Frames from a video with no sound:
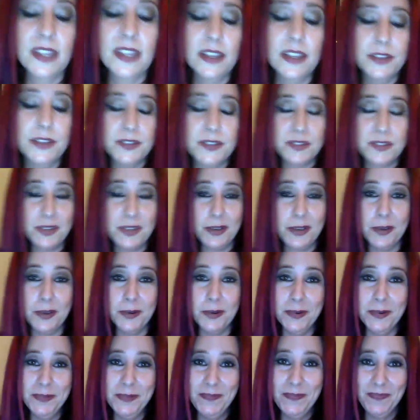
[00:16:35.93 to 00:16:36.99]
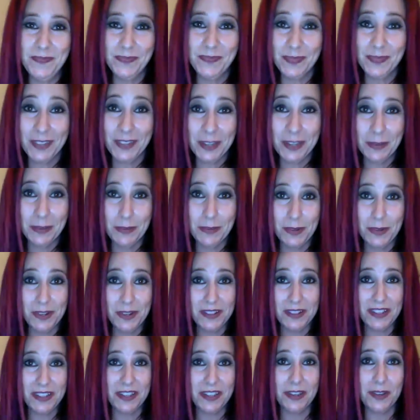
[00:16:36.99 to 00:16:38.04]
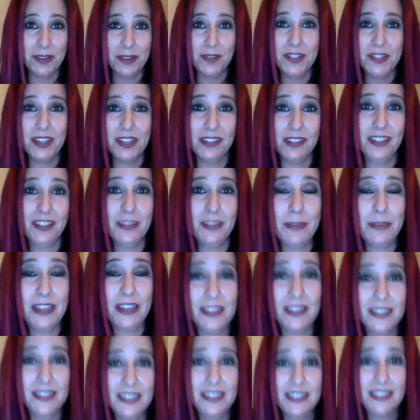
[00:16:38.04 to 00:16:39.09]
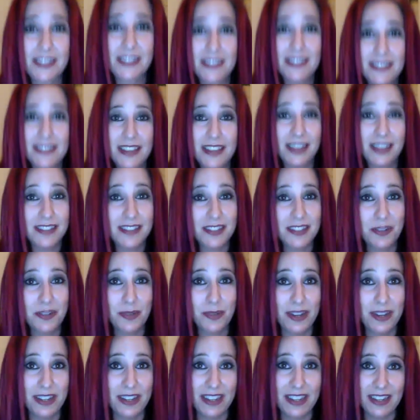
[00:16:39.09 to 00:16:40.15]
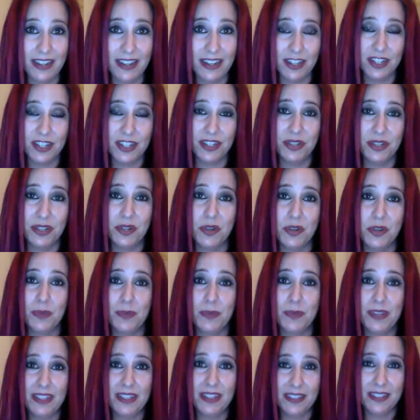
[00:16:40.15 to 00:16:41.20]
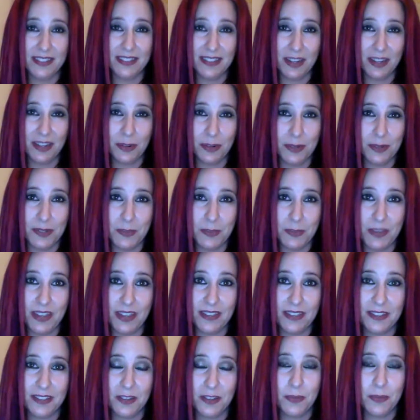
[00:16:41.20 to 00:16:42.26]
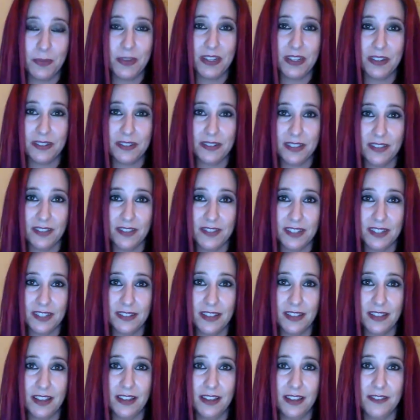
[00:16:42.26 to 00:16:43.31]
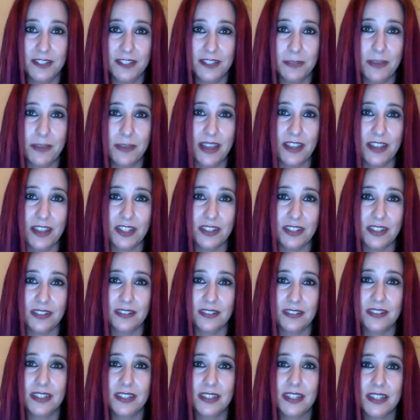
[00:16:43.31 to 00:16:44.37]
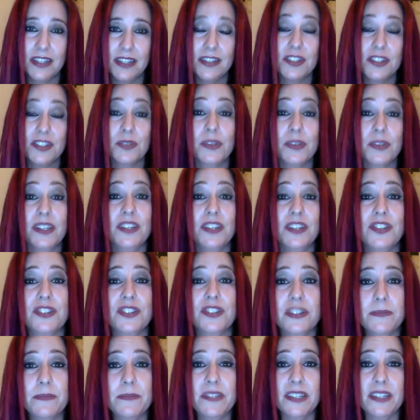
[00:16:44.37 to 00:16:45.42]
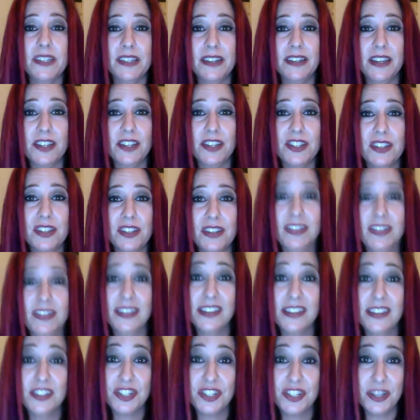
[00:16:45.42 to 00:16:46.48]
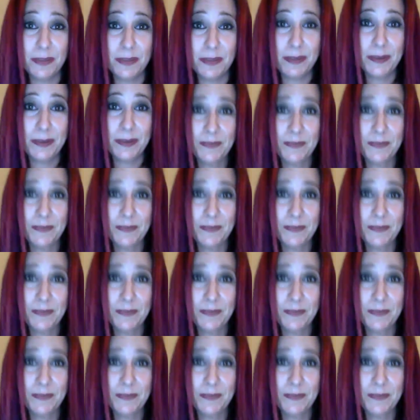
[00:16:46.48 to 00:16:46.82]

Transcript: So, Moon and Leo talking about sex and erotic connection and opening the sacral space, opening yourself to love, to passion, to relationship, to connection, and kinship.